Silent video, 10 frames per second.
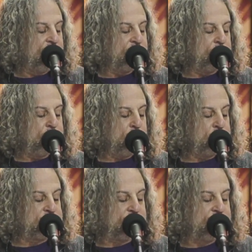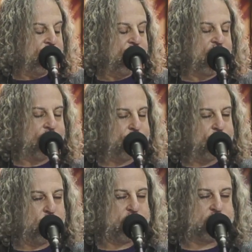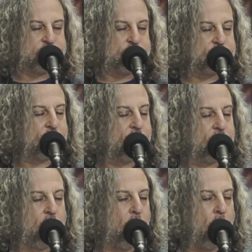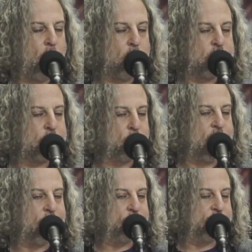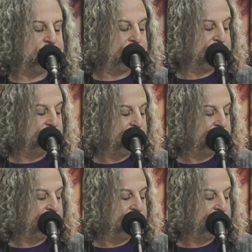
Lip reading: The music and voices are all around us.